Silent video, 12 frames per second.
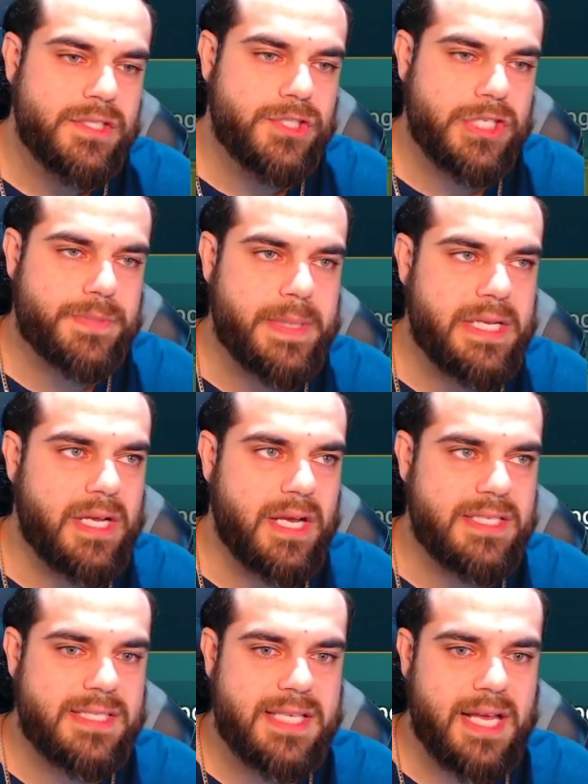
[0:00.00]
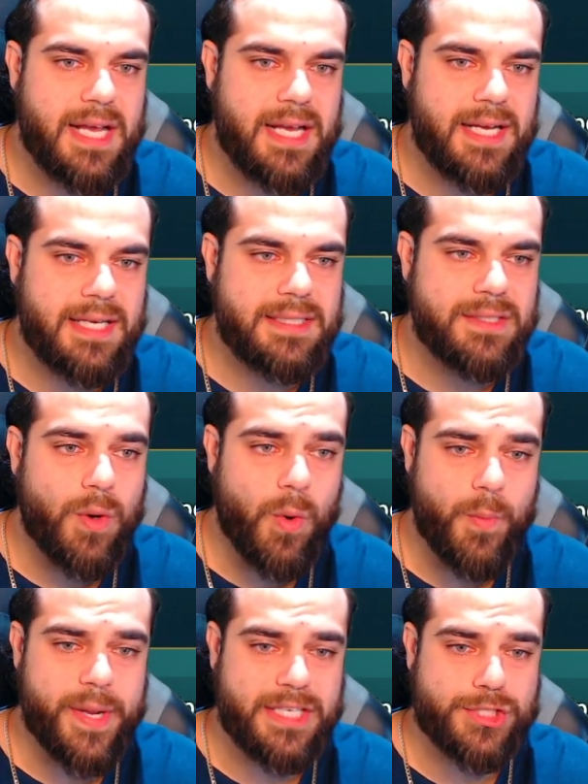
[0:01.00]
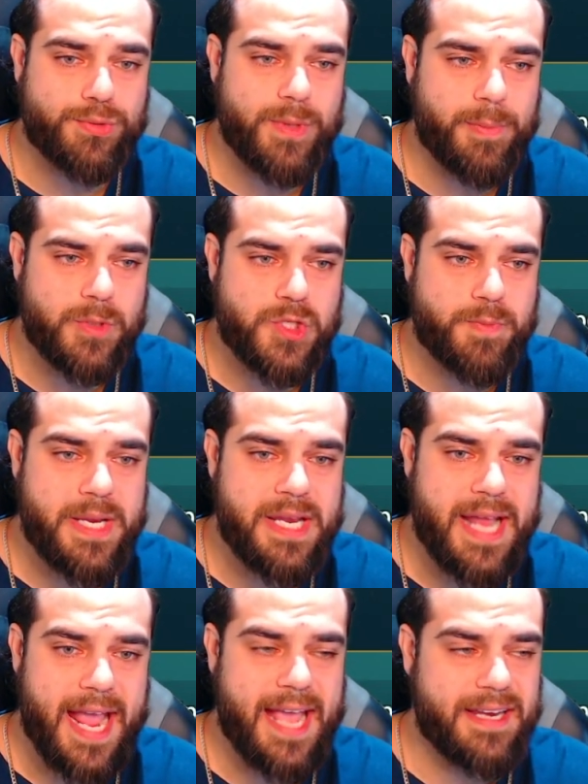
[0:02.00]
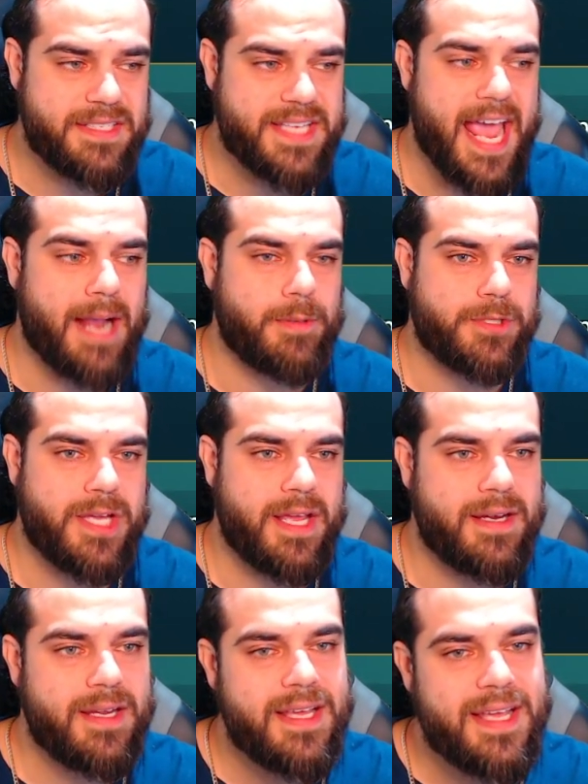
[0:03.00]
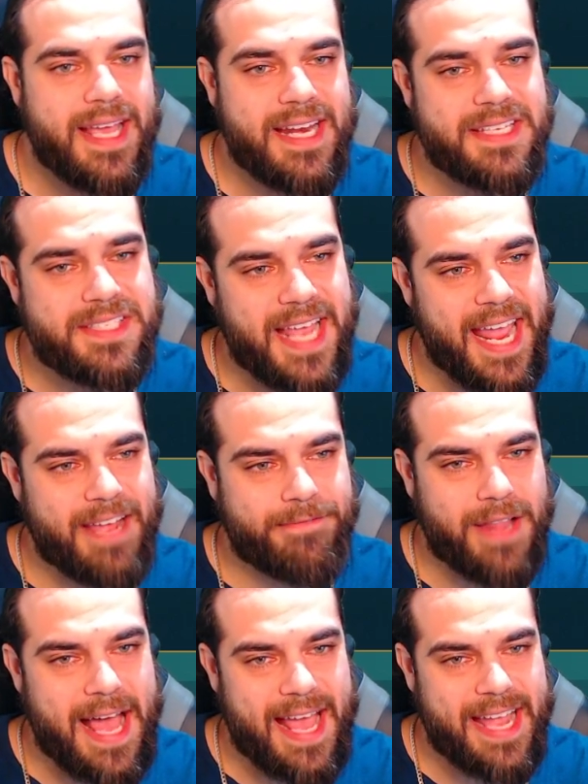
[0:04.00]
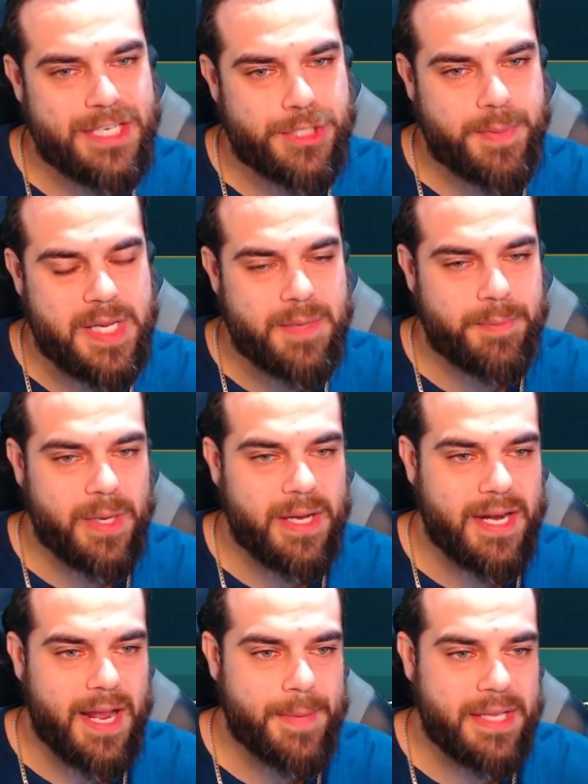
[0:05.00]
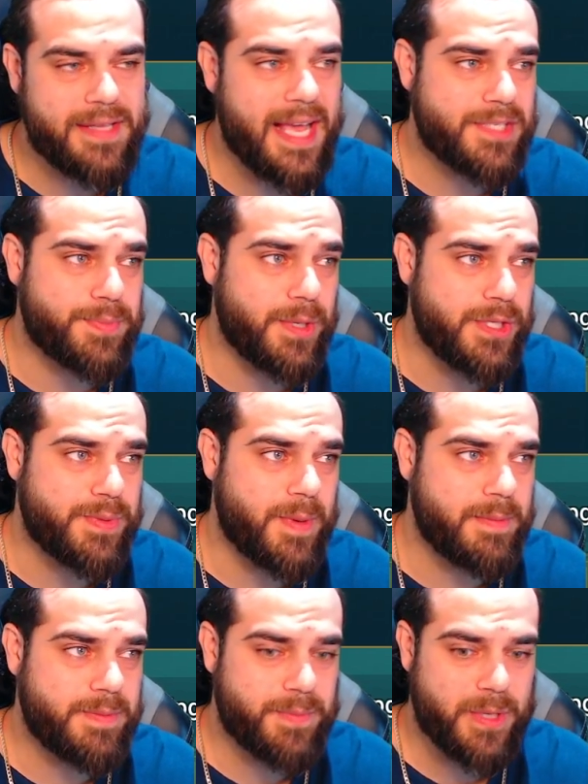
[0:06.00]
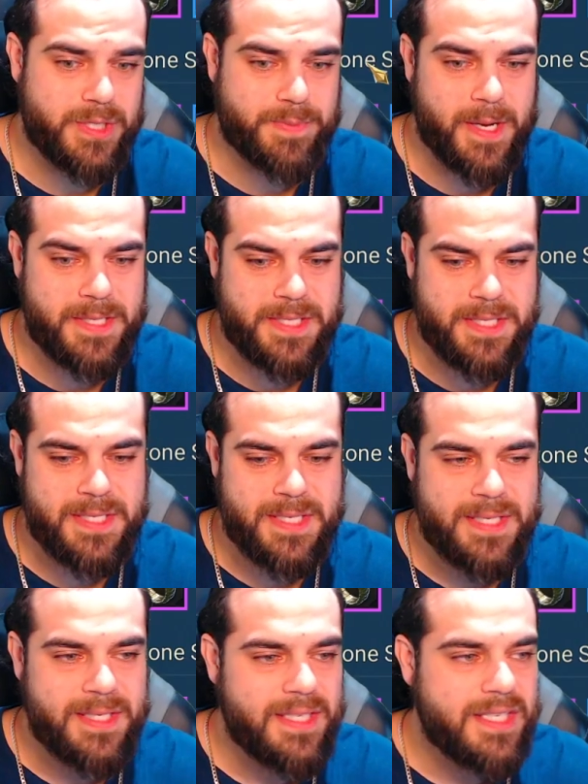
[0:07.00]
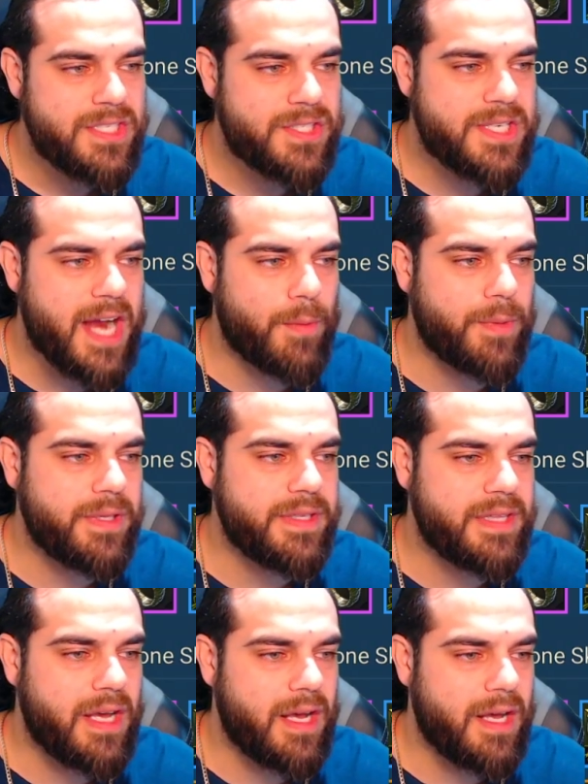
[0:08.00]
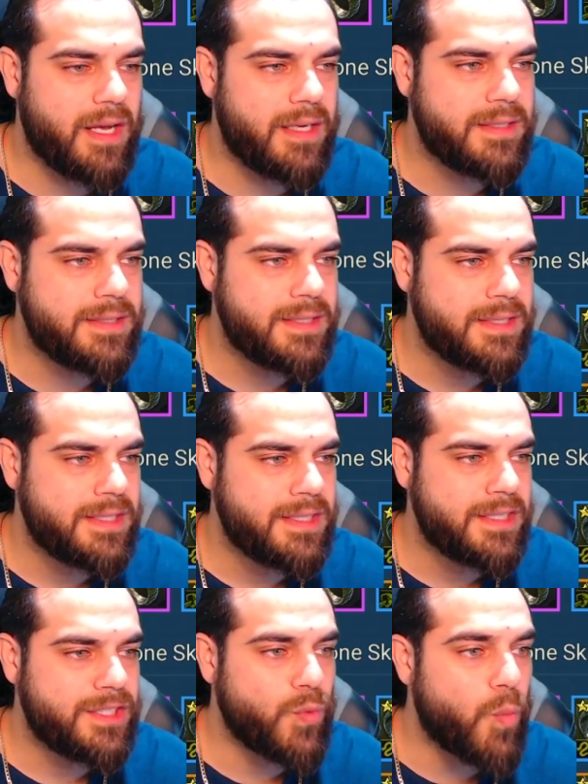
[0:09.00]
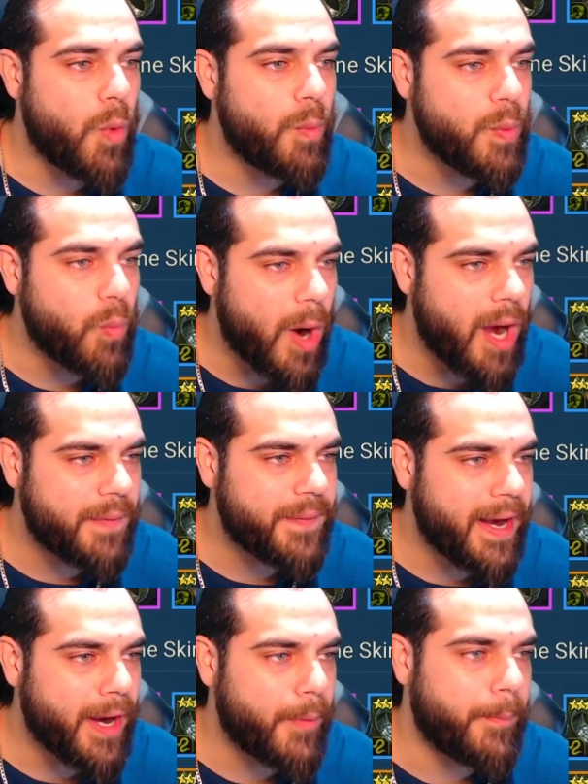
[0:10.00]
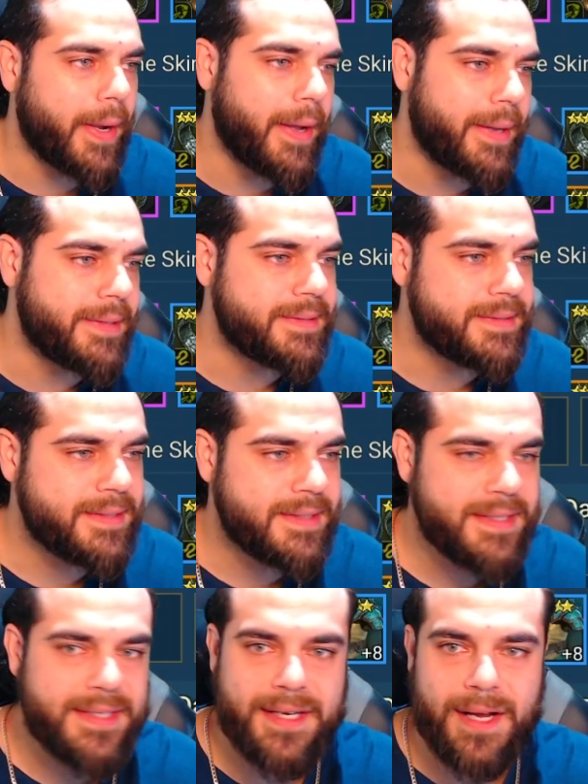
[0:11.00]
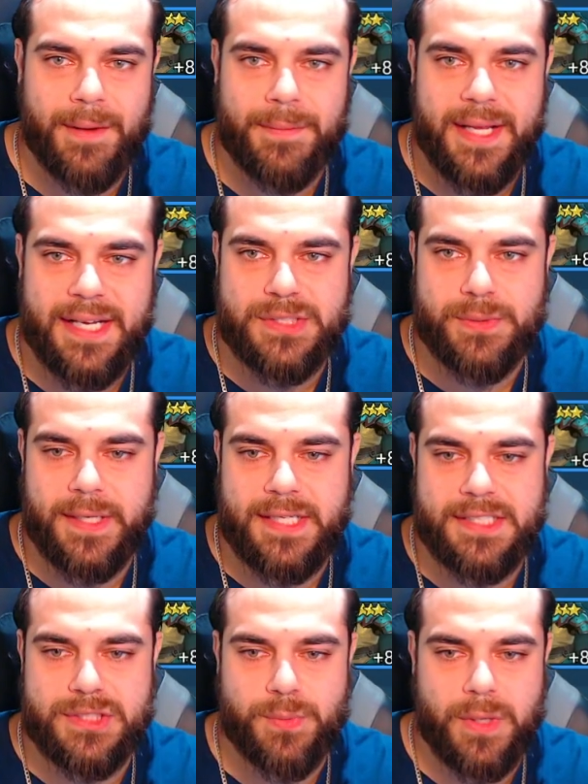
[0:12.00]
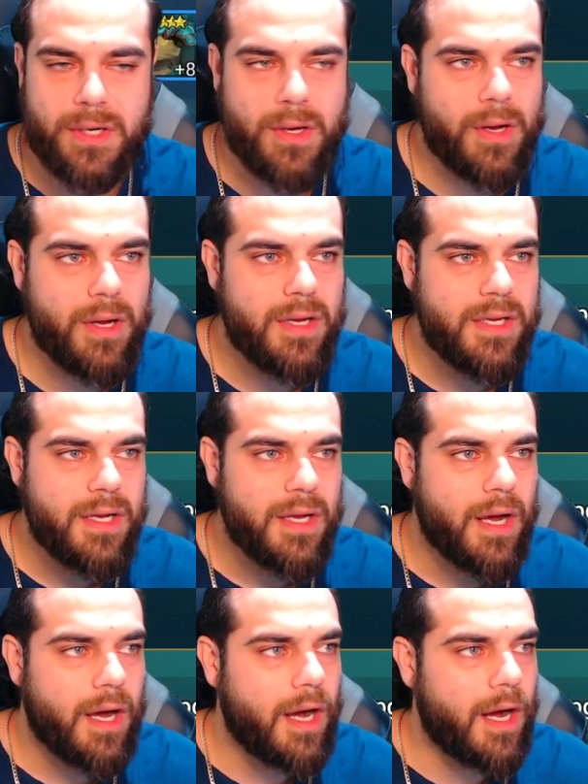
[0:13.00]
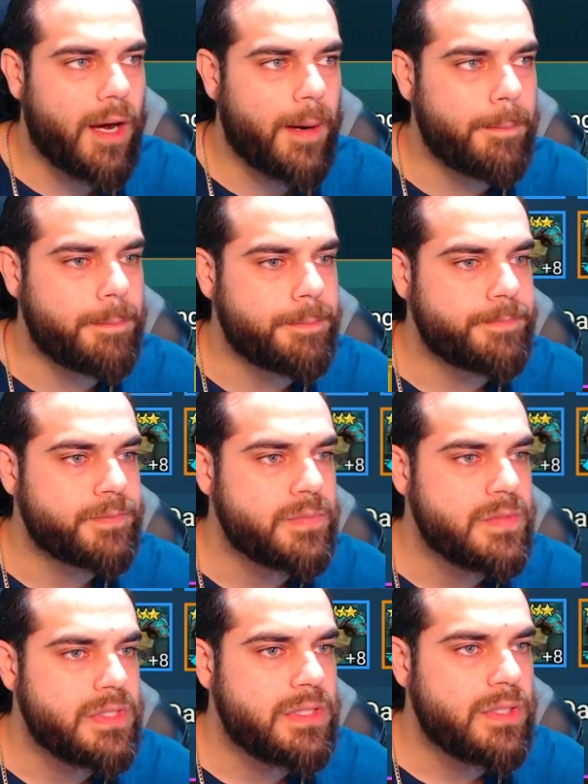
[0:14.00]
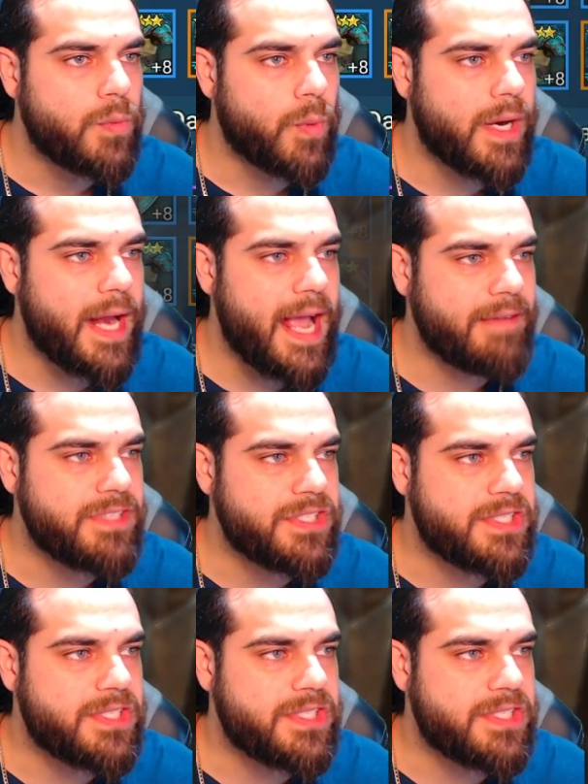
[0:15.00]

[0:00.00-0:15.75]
just because. Oh, we get triple speed and attack percent. It is 8 flat HP, but I mean that's pretty spicy. It's not really the one we want there, but you know, it is what it is. We're gonna have to